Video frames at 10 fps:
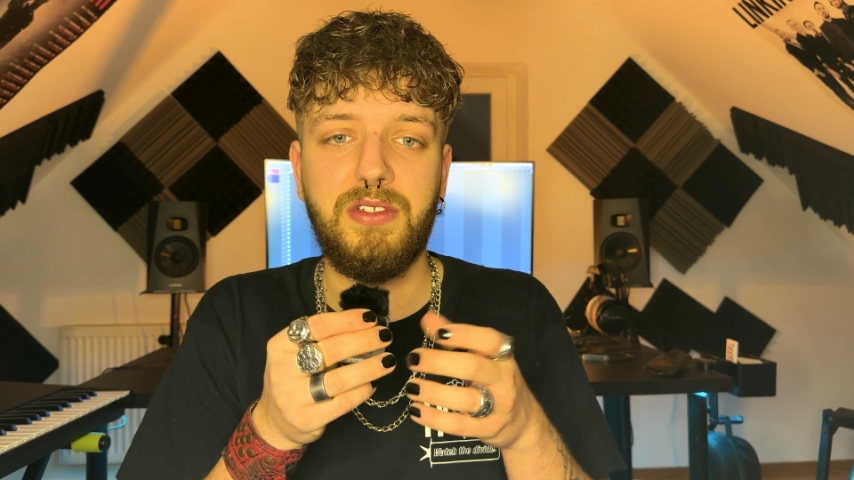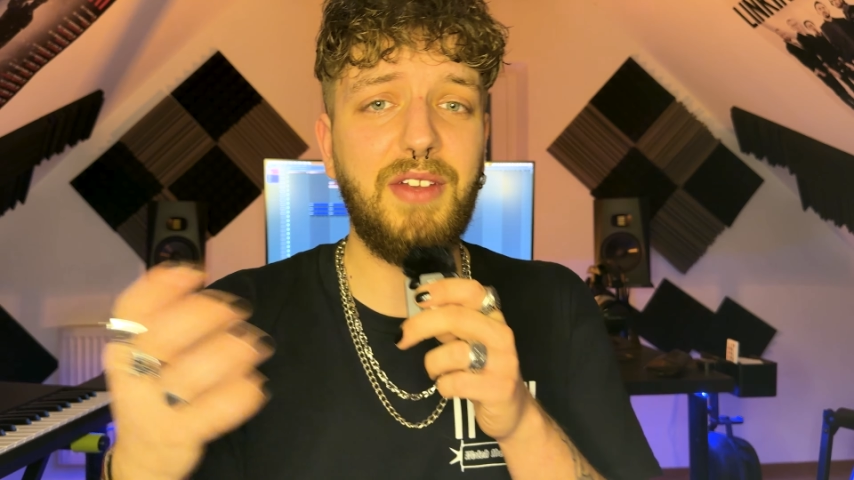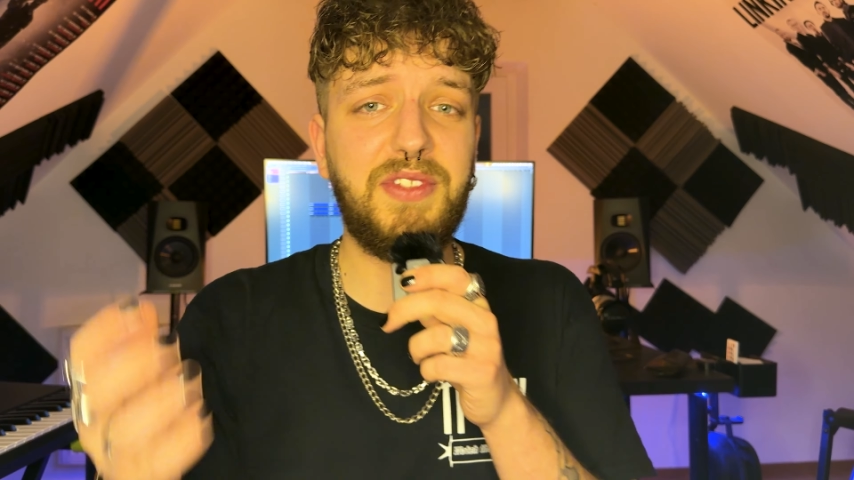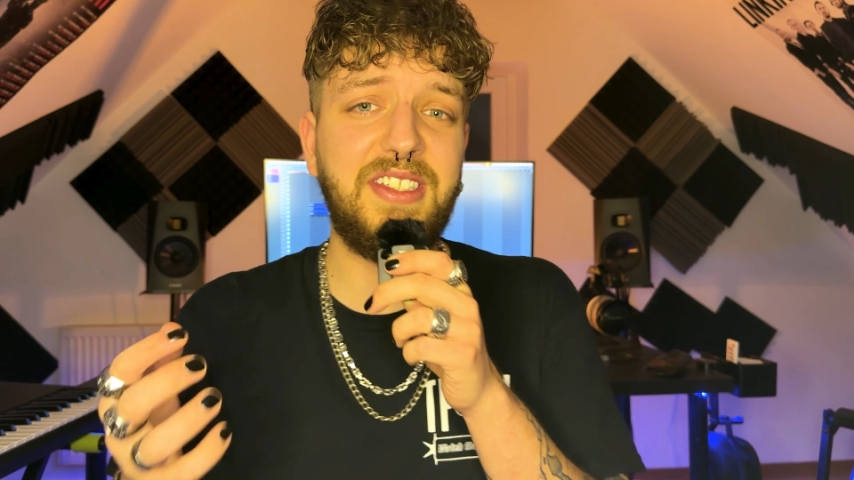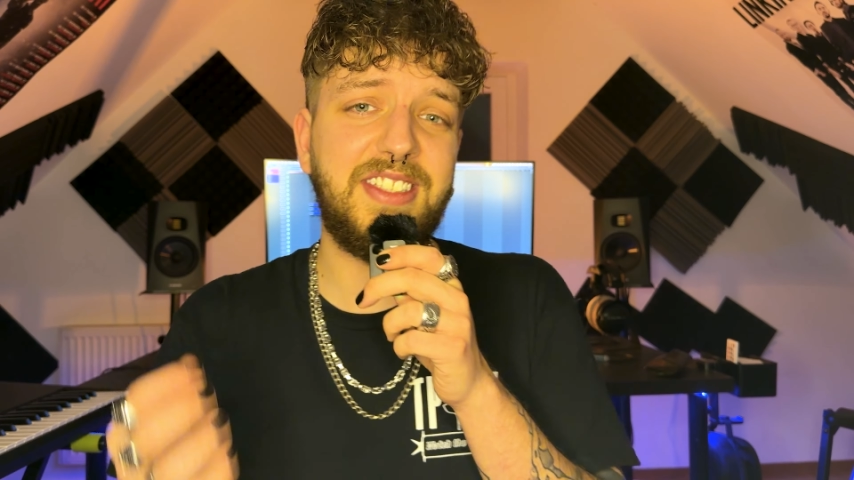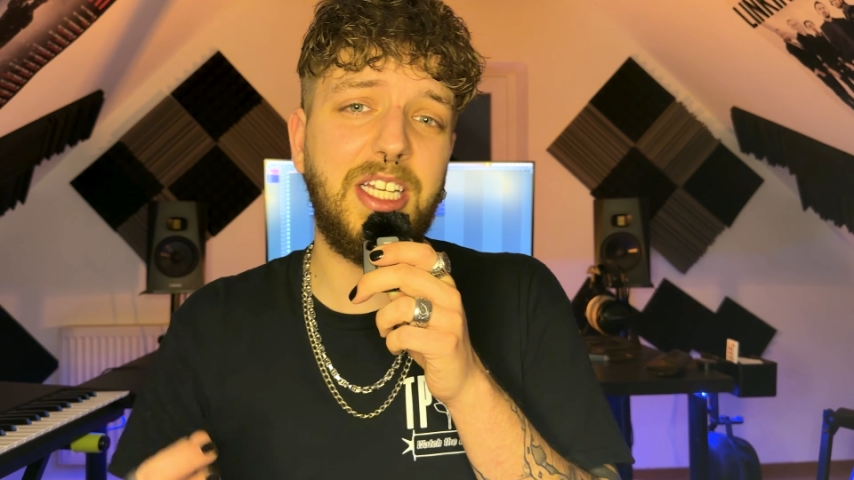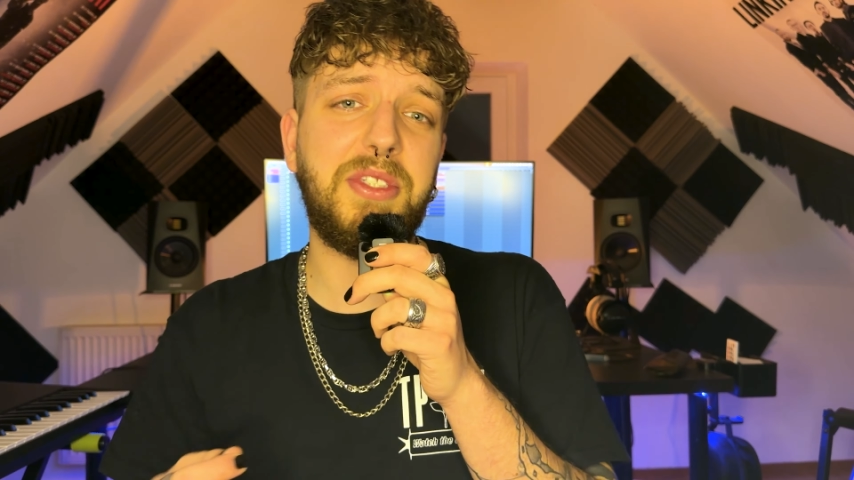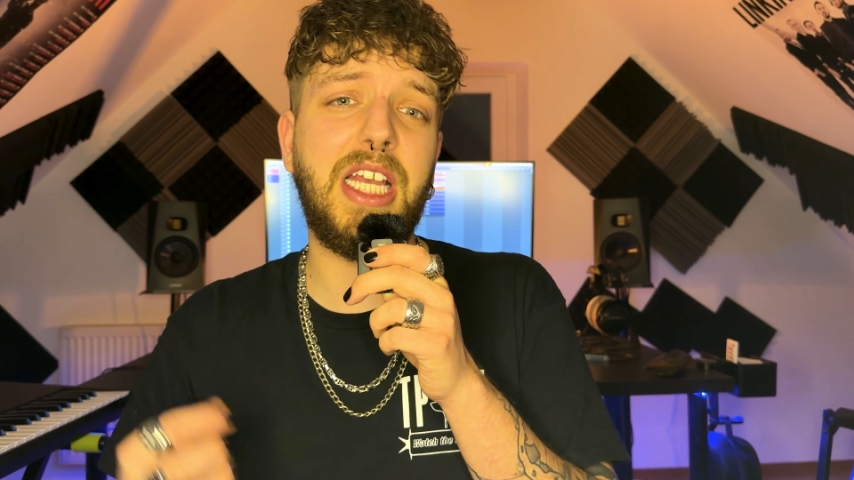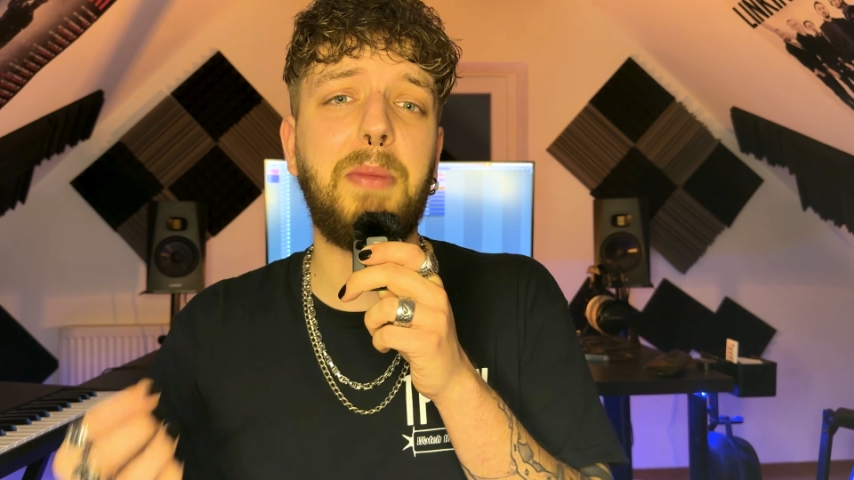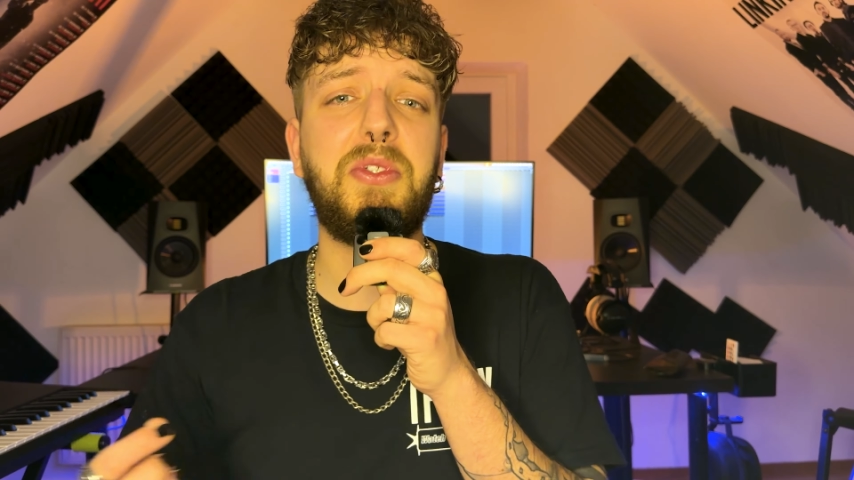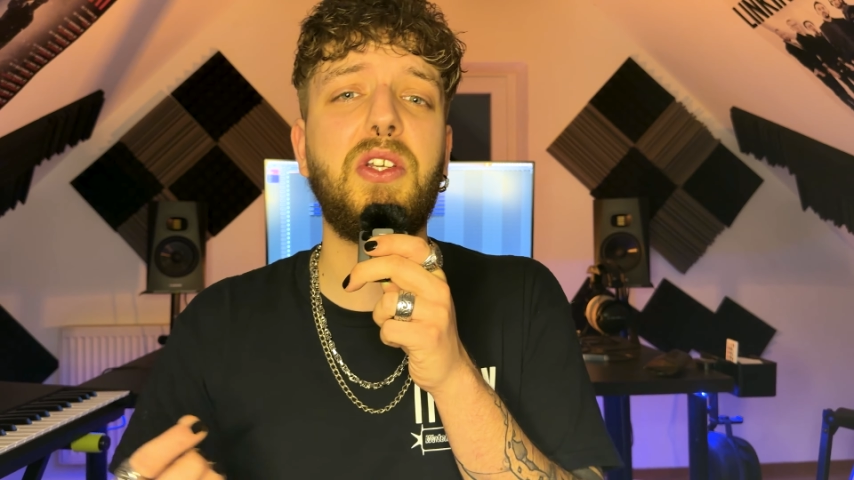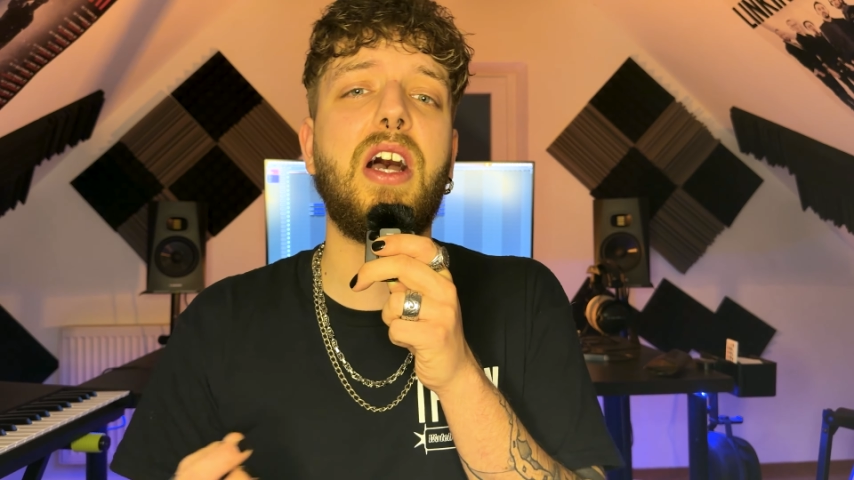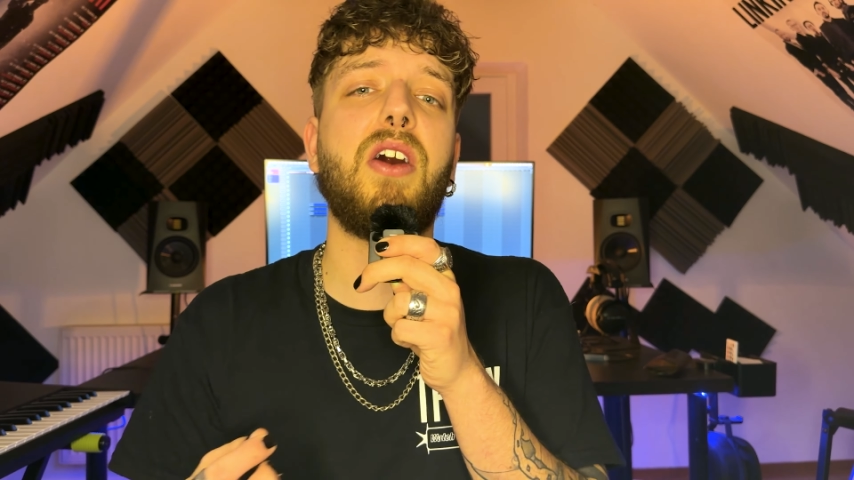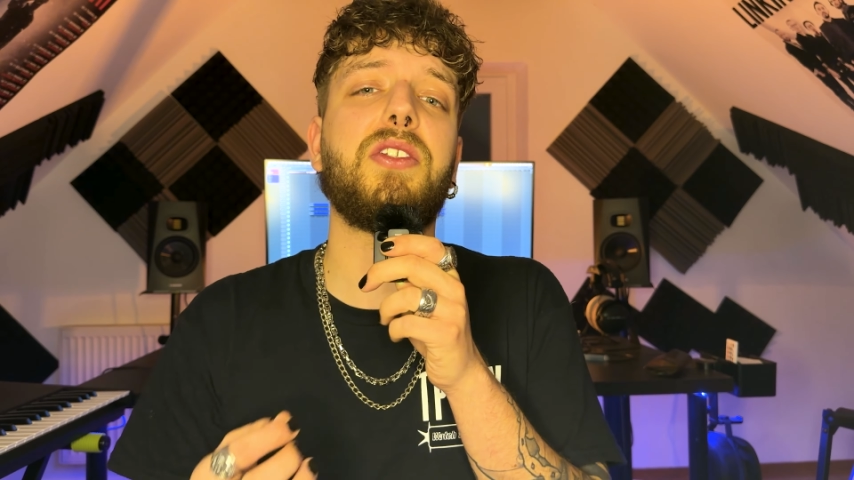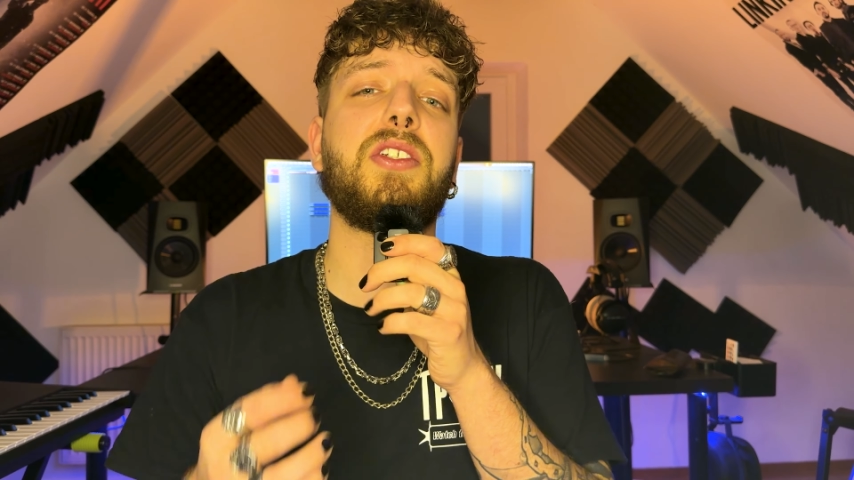If these tips helped you
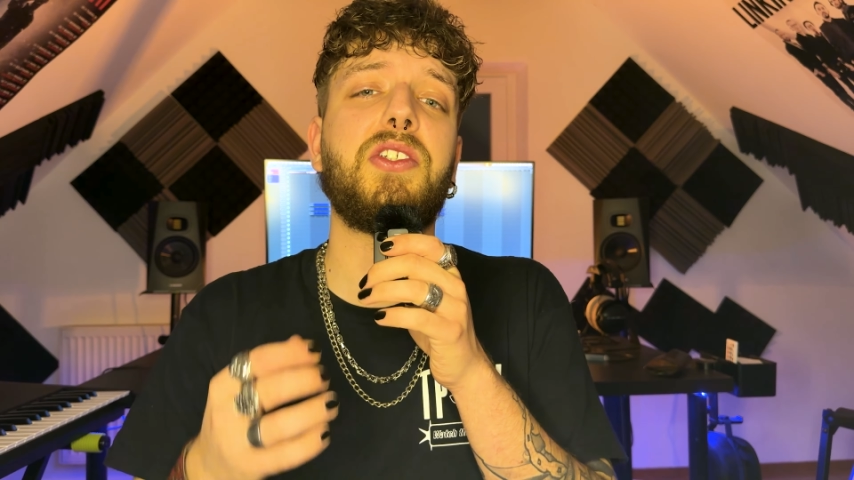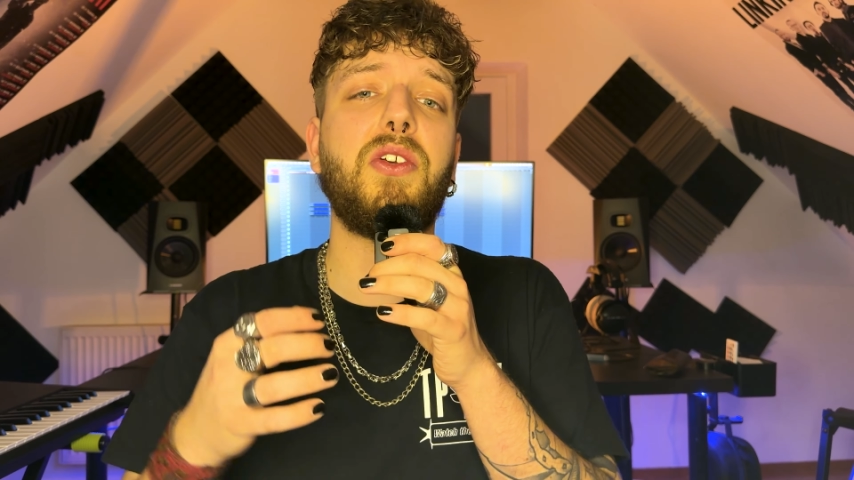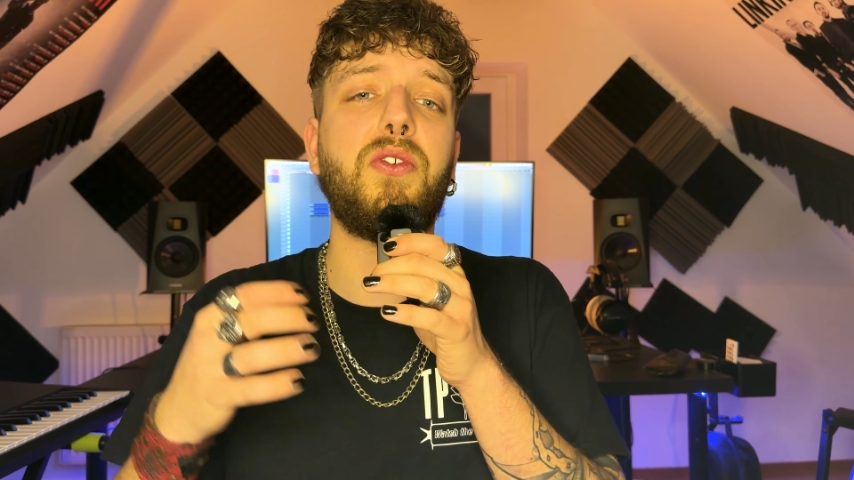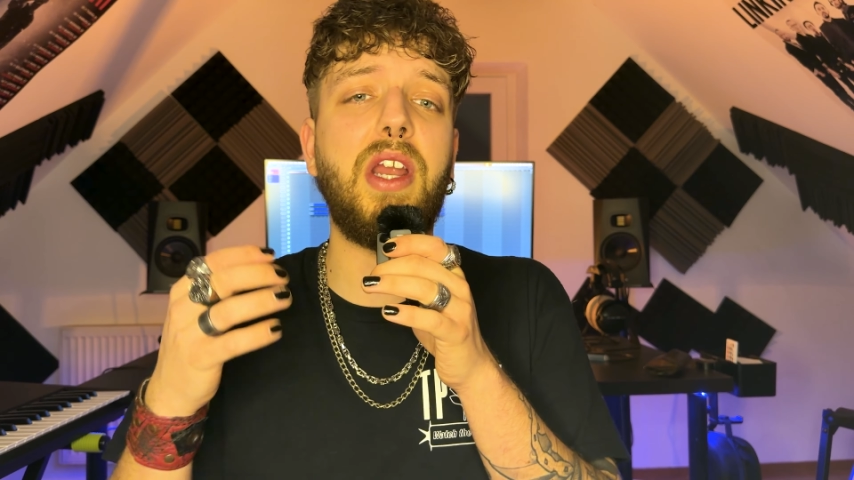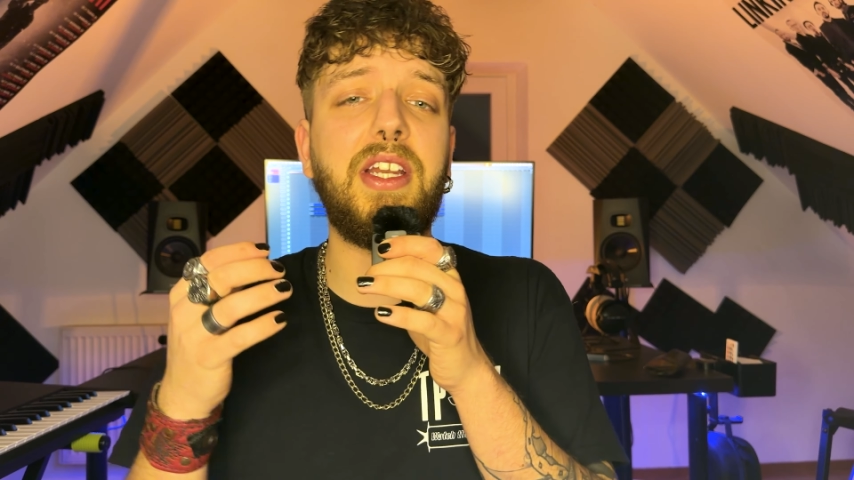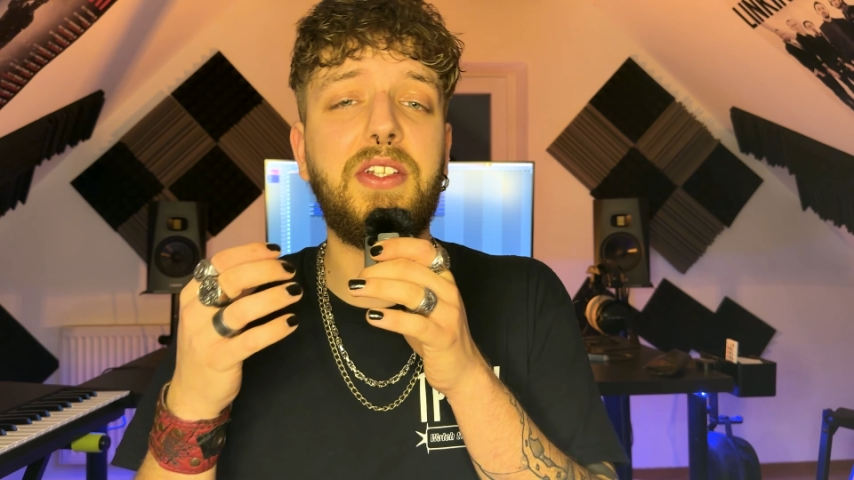out and you're ready